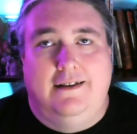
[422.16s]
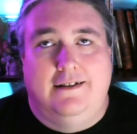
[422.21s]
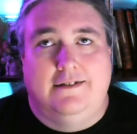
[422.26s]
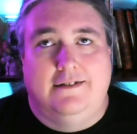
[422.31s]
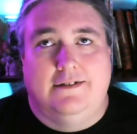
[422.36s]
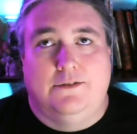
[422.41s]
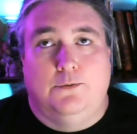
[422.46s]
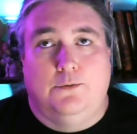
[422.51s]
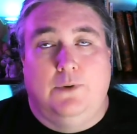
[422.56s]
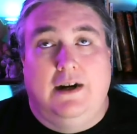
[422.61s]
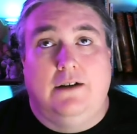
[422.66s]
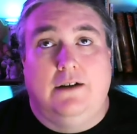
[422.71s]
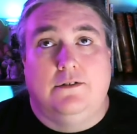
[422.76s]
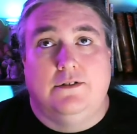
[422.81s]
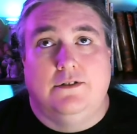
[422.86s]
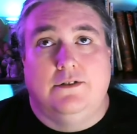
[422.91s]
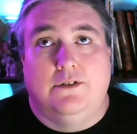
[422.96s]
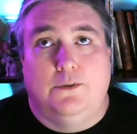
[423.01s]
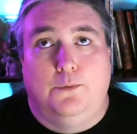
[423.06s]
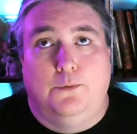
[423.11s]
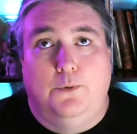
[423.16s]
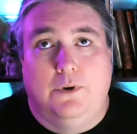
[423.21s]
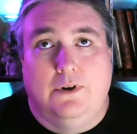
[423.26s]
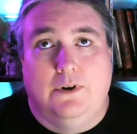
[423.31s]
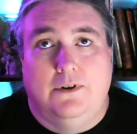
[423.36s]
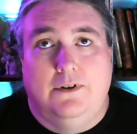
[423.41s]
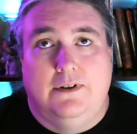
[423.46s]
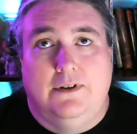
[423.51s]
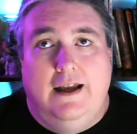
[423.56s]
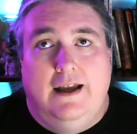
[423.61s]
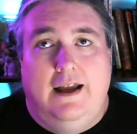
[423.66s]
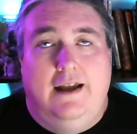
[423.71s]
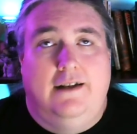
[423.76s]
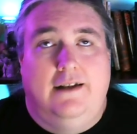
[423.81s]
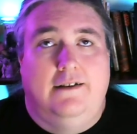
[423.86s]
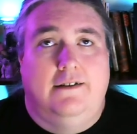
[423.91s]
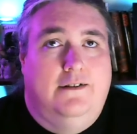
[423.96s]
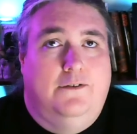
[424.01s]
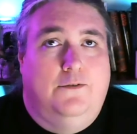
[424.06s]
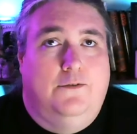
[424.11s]
that surrounds the world
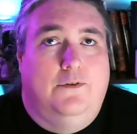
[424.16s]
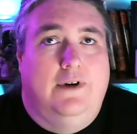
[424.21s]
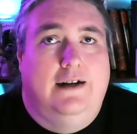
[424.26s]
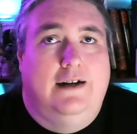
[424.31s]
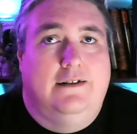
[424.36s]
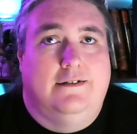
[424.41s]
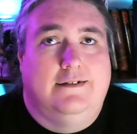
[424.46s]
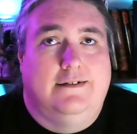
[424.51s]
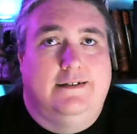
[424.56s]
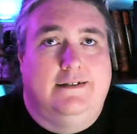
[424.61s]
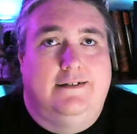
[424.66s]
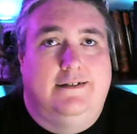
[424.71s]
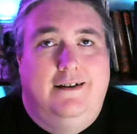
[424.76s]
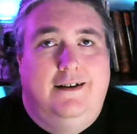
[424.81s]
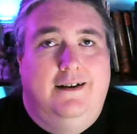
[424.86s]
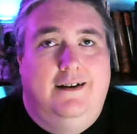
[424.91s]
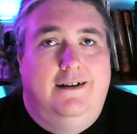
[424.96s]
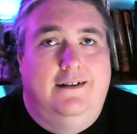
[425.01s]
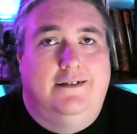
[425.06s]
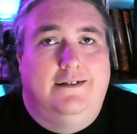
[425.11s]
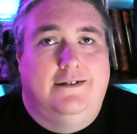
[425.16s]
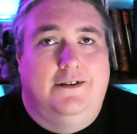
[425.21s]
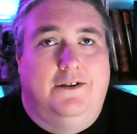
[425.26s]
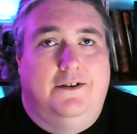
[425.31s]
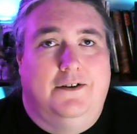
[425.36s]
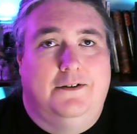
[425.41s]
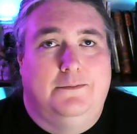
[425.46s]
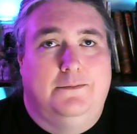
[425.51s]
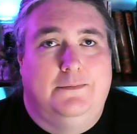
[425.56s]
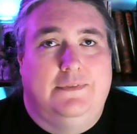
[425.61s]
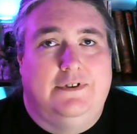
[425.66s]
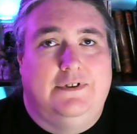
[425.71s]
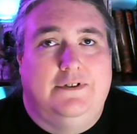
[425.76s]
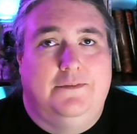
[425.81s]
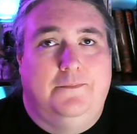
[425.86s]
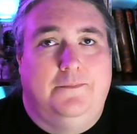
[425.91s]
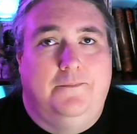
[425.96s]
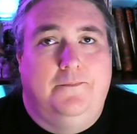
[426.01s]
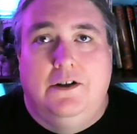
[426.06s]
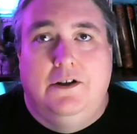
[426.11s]
and cradles it in its arms.
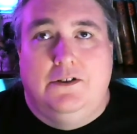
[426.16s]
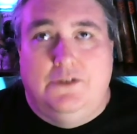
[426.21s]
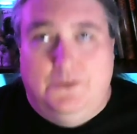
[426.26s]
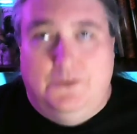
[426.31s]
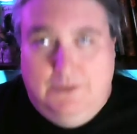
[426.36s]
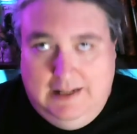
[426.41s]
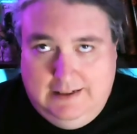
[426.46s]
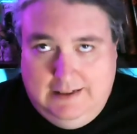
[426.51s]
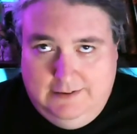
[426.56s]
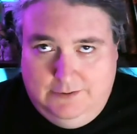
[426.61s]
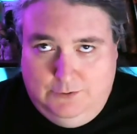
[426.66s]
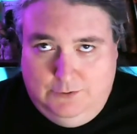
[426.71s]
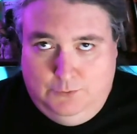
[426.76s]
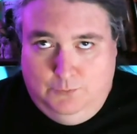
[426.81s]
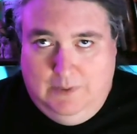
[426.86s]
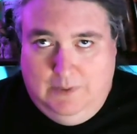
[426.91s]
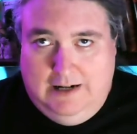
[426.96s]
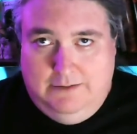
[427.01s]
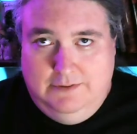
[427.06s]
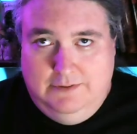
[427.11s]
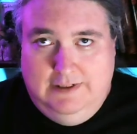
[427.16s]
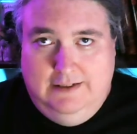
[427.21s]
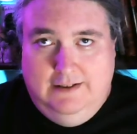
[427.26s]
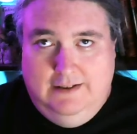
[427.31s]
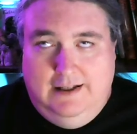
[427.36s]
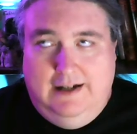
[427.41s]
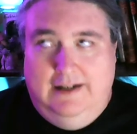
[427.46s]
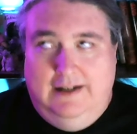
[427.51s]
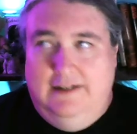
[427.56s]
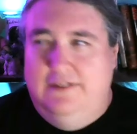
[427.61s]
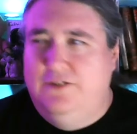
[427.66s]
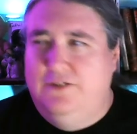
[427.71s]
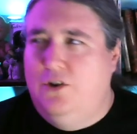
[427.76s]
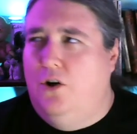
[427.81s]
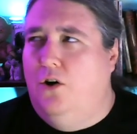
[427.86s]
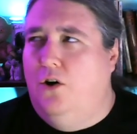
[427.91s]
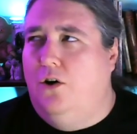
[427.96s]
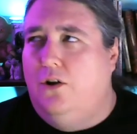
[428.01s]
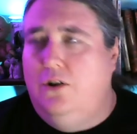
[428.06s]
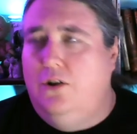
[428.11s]
So that surrounding light is
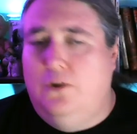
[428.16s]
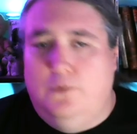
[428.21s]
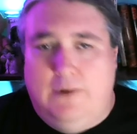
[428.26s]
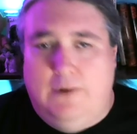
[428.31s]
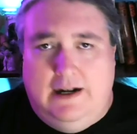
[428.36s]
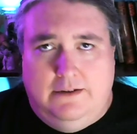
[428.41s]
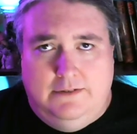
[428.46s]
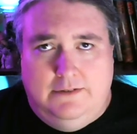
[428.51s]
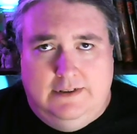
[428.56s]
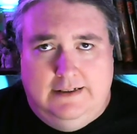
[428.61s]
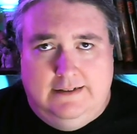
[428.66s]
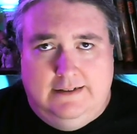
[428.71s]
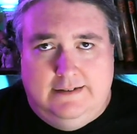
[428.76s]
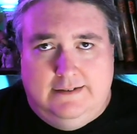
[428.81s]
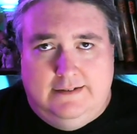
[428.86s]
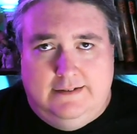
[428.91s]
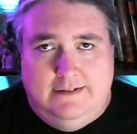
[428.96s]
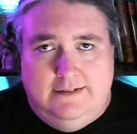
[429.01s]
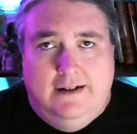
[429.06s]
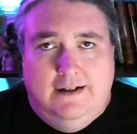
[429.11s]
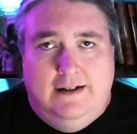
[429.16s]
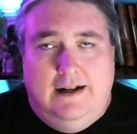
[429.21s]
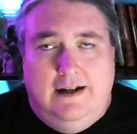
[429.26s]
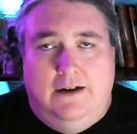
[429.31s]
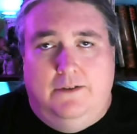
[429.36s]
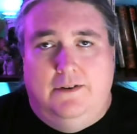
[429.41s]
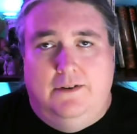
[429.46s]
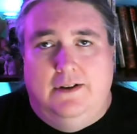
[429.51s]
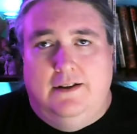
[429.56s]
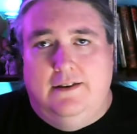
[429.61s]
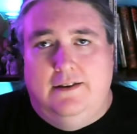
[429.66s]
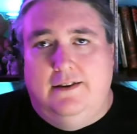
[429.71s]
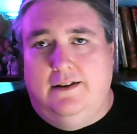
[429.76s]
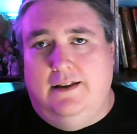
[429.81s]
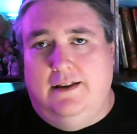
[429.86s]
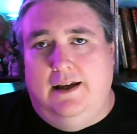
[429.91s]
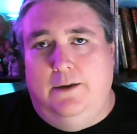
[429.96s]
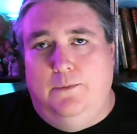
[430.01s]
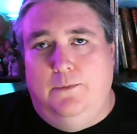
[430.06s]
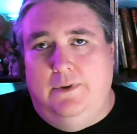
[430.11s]
all around us. Now, the
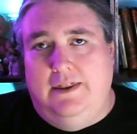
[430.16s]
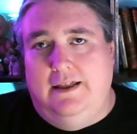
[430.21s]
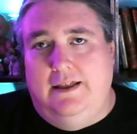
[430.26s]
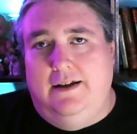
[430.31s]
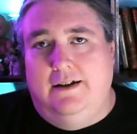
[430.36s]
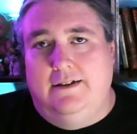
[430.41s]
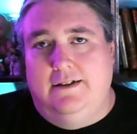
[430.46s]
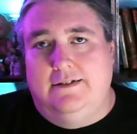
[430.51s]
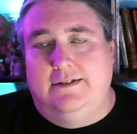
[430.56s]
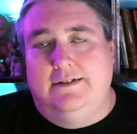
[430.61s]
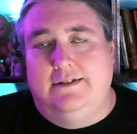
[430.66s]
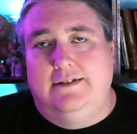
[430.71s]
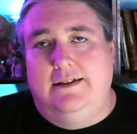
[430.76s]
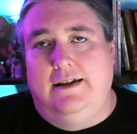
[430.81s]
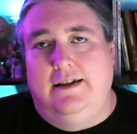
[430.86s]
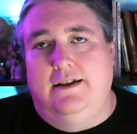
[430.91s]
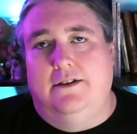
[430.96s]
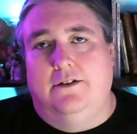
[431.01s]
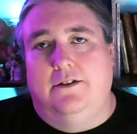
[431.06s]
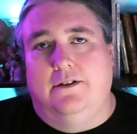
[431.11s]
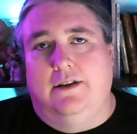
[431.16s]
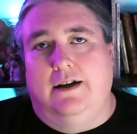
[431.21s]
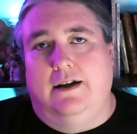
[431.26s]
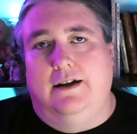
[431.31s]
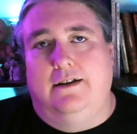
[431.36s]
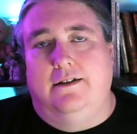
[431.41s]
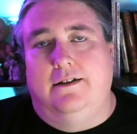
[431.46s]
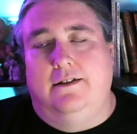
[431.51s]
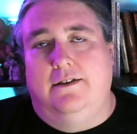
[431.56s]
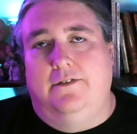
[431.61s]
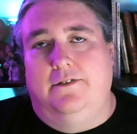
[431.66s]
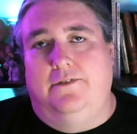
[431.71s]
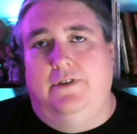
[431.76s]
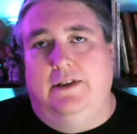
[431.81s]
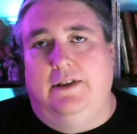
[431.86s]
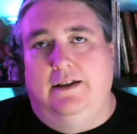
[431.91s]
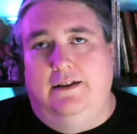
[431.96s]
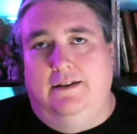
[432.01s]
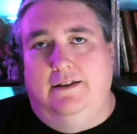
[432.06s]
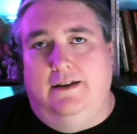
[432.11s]
light within us is the inner light, the
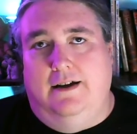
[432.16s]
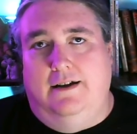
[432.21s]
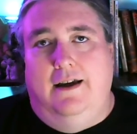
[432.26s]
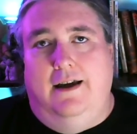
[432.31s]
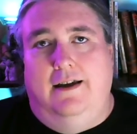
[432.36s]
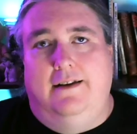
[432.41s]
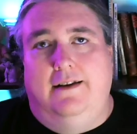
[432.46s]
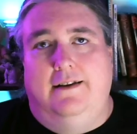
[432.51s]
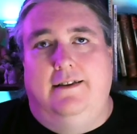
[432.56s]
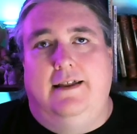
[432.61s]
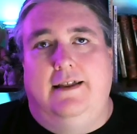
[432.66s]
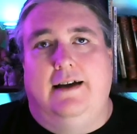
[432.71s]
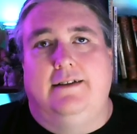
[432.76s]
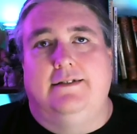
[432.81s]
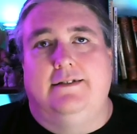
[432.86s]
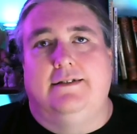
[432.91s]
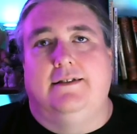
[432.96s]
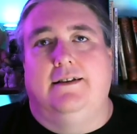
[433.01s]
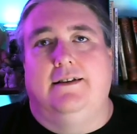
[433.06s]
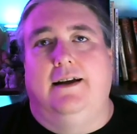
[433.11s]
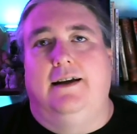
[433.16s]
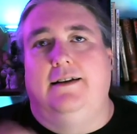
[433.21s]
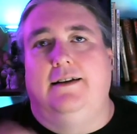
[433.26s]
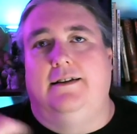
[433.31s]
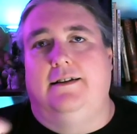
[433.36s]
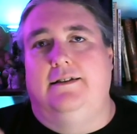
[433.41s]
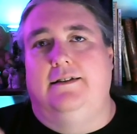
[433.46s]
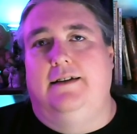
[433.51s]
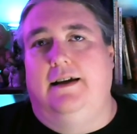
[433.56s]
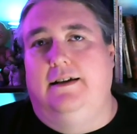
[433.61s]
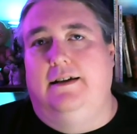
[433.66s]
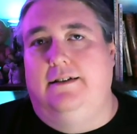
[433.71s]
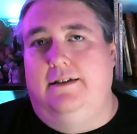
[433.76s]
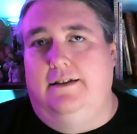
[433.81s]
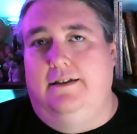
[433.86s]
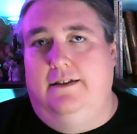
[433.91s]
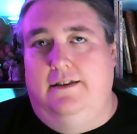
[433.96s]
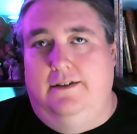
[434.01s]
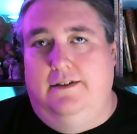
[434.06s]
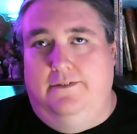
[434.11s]
filling light, and that is the light contained
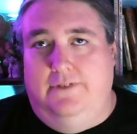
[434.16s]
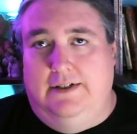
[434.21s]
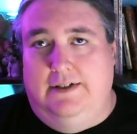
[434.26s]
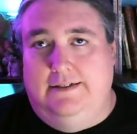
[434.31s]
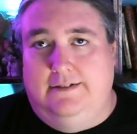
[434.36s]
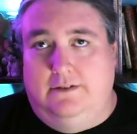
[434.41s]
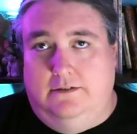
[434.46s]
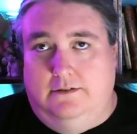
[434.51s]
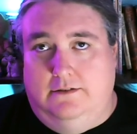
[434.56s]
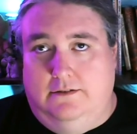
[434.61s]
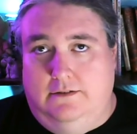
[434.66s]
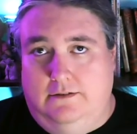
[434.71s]
in the vessel.